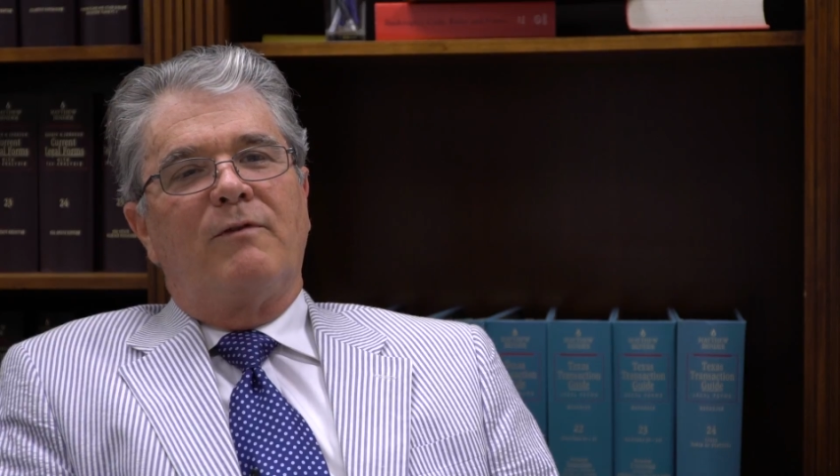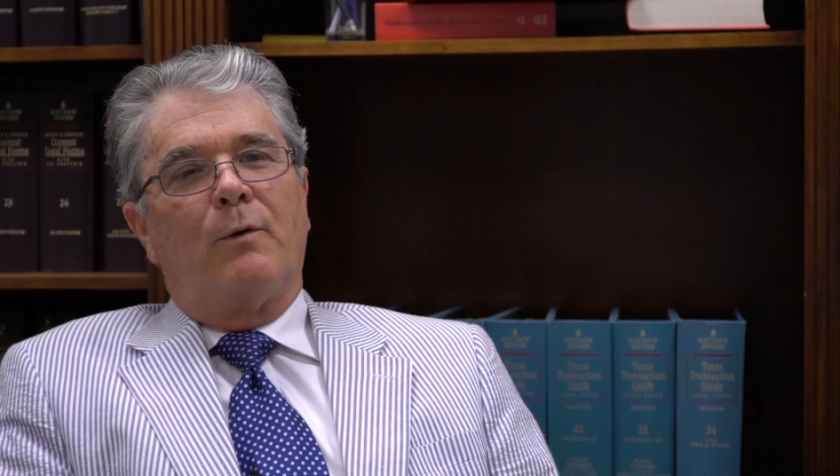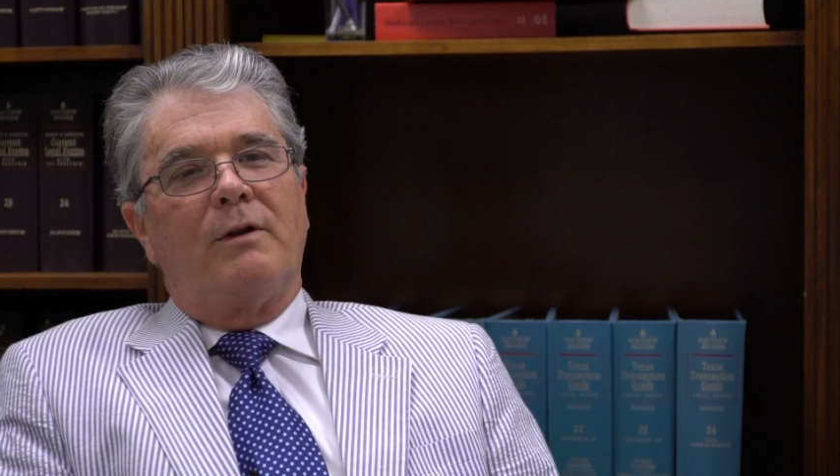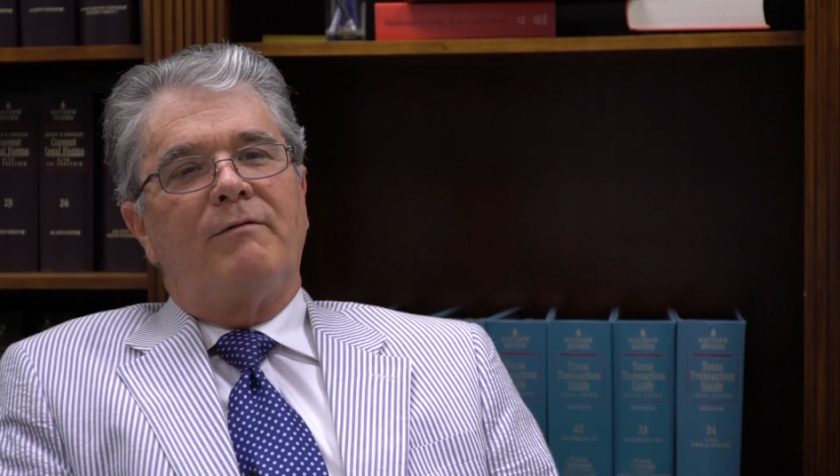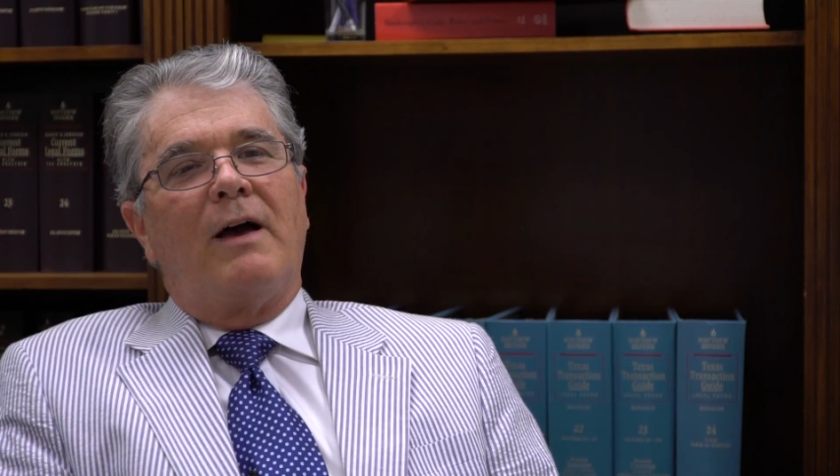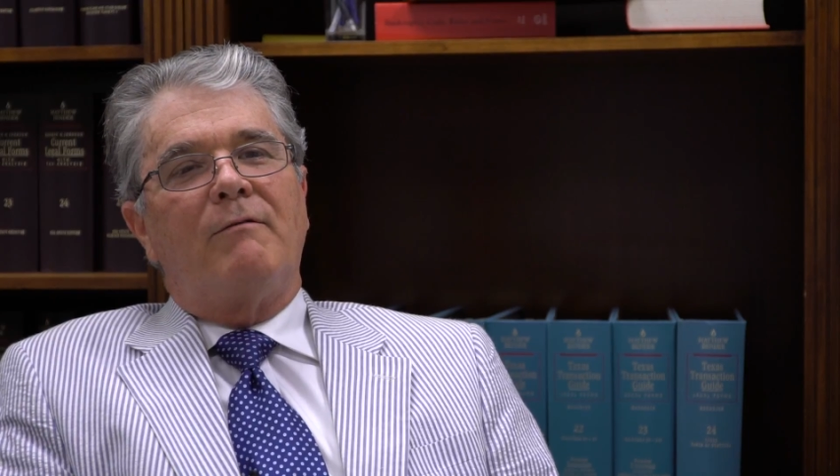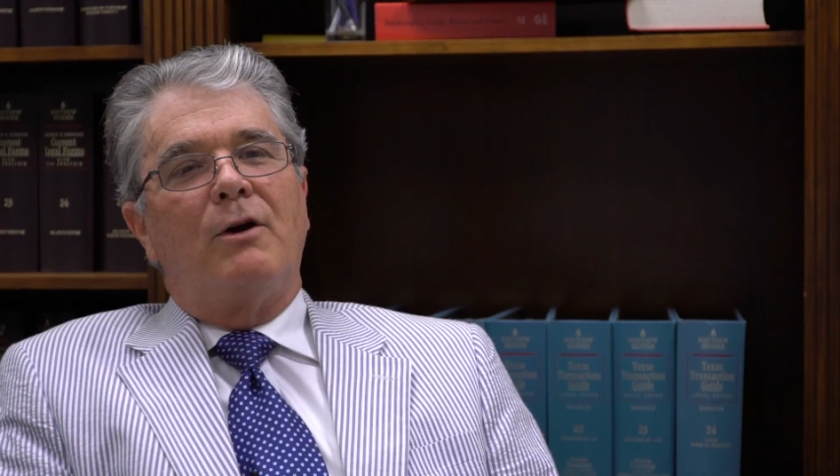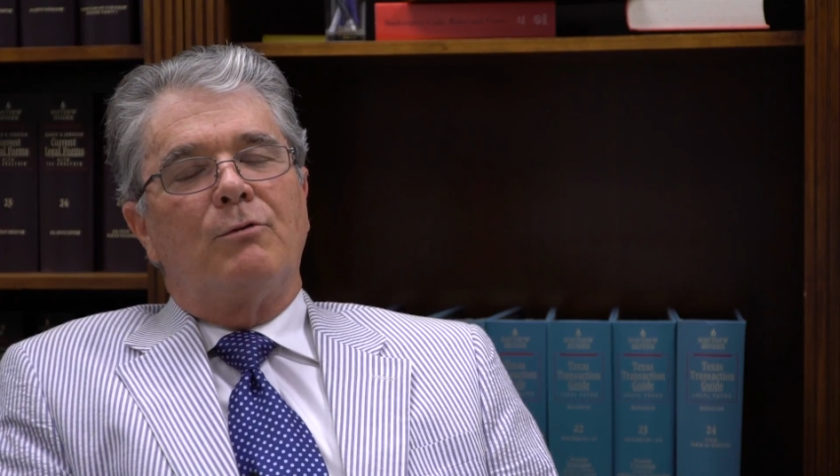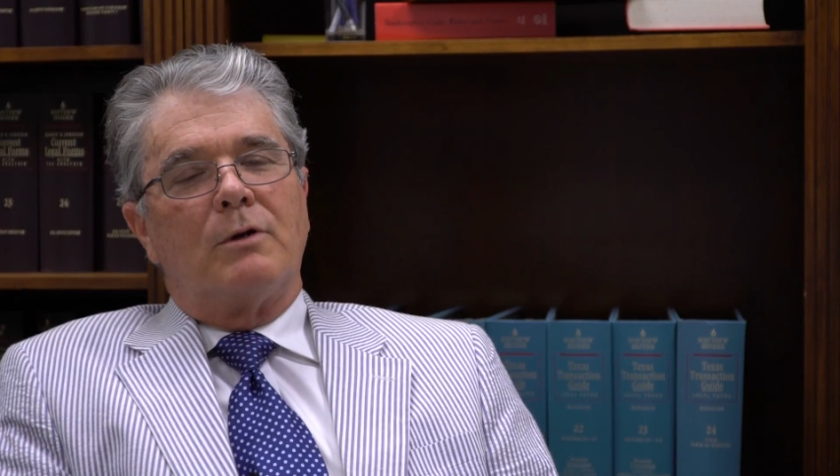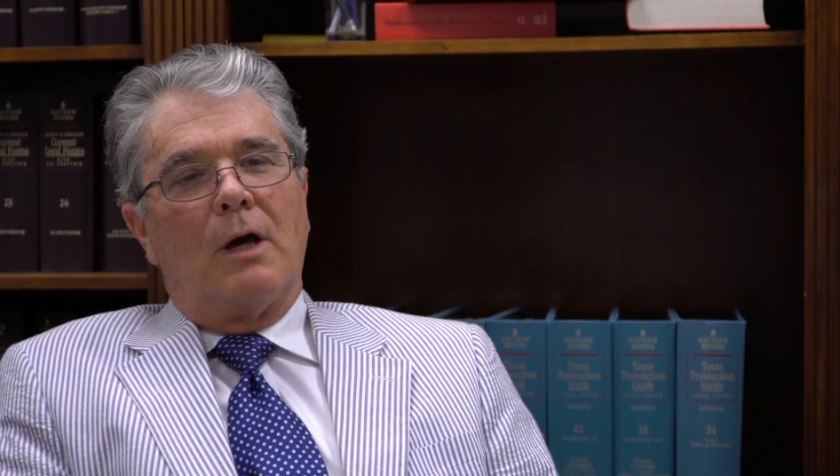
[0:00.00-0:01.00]

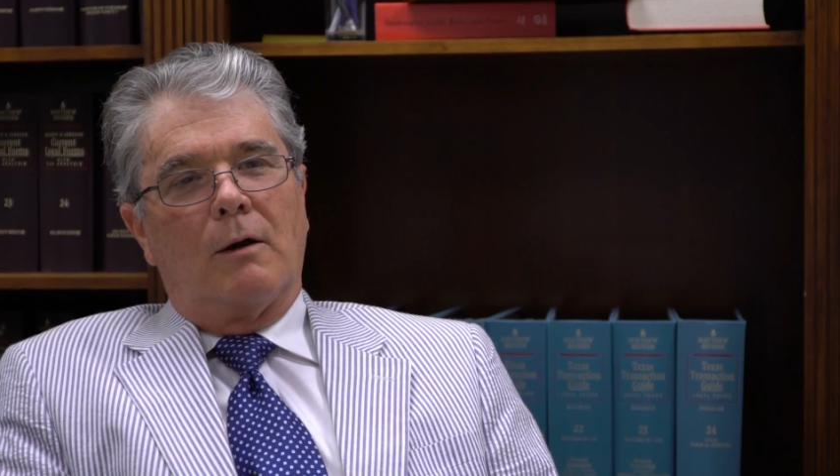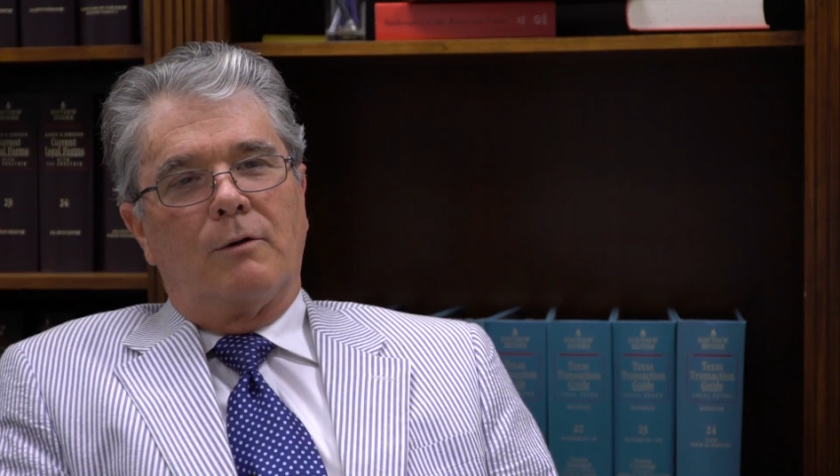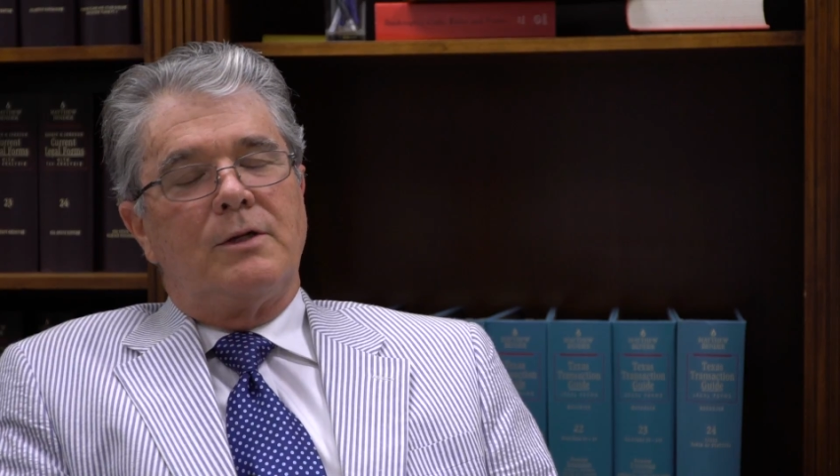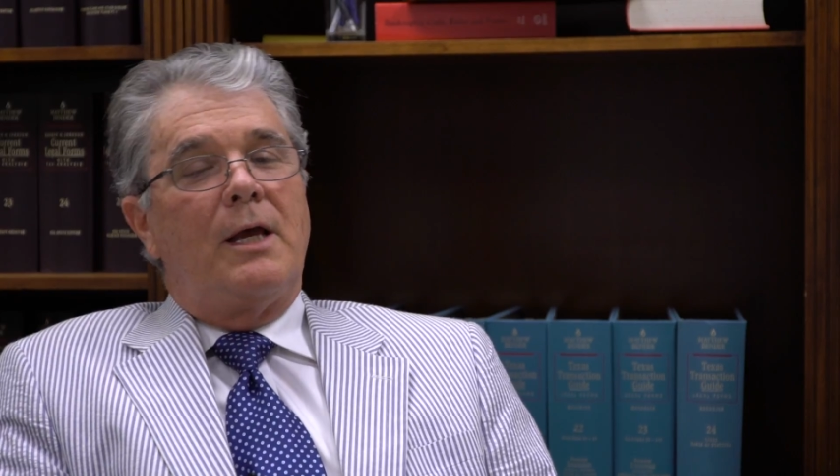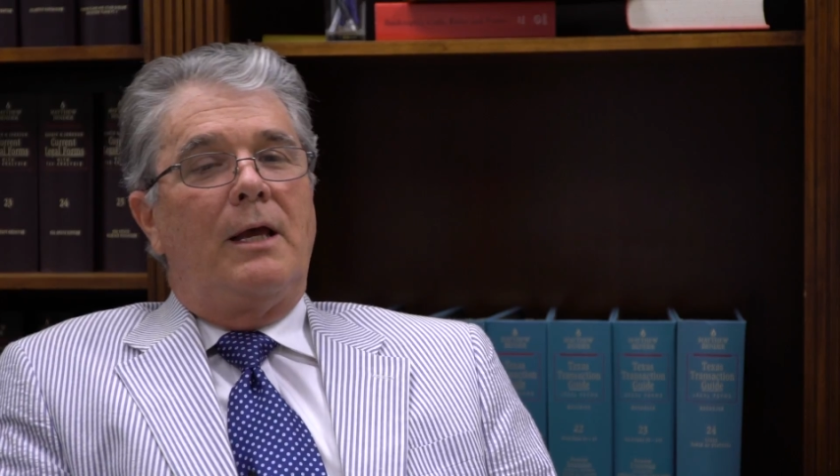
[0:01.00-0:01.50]
$4,500,